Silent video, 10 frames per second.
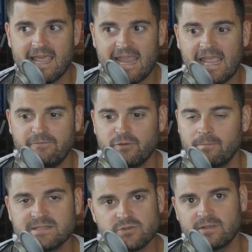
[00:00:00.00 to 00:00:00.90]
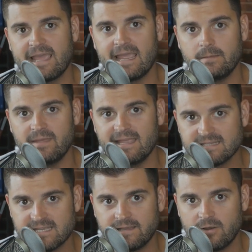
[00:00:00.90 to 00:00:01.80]
if your mental game
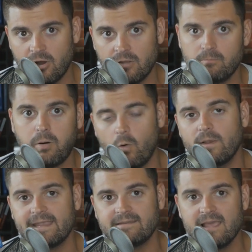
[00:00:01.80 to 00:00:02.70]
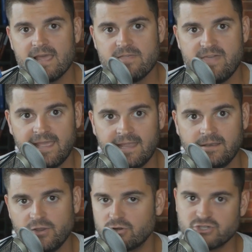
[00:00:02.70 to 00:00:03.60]
isn't on point, then
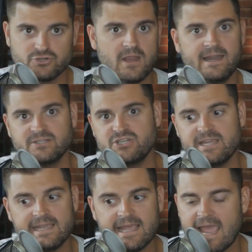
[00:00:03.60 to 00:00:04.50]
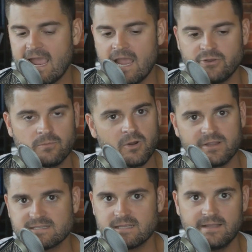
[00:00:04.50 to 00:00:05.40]
your strategy and your market
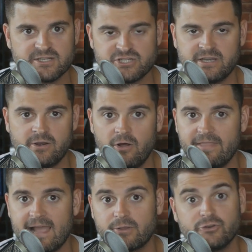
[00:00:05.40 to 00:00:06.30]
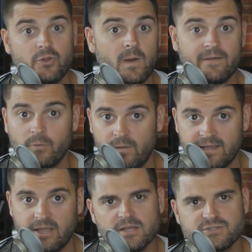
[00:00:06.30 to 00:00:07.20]
selection and all that could go out the
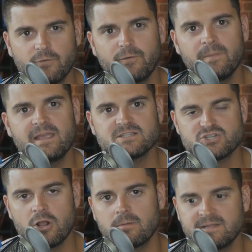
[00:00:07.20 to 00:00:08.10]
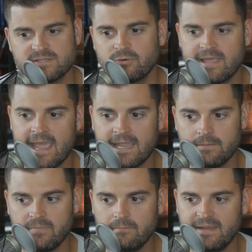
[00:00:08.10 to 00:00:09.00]
window. So for me, a strong mental game
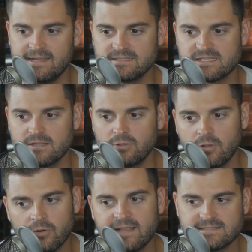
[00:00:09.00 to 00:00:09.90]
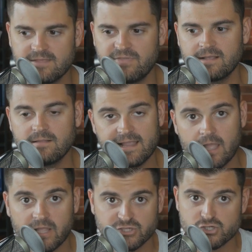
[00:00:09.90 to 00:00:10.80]
means learning to think like a
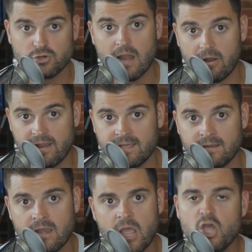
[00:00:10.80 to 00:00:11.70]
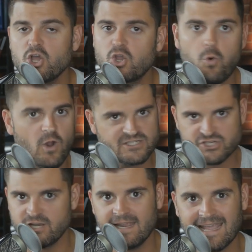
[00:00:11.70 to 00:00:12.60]
contrarian,
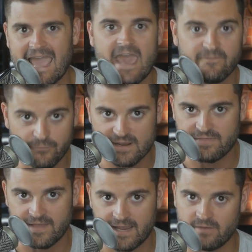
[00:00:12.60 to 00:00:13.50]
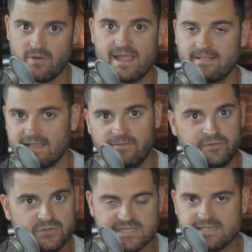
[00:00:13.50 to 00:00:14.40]
questioning everything, right? Like if you
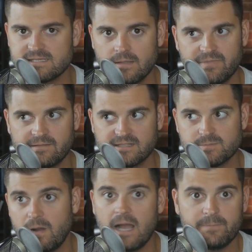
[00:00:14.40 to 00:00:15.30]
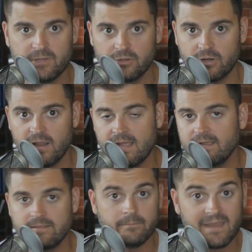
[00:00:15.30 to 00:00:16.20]
see something that's popular in
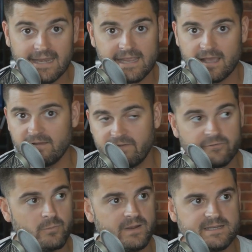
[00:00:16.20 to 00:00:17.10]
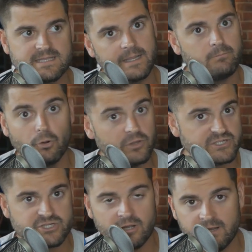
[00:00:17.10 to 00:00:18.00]
the media, if everybody's like bullish
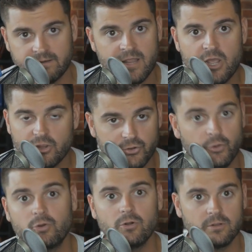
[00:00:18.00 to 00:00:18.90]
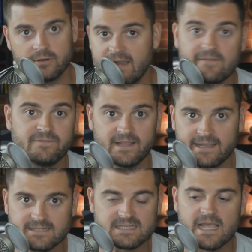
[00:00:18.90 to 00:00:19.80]
on Google or Netflix,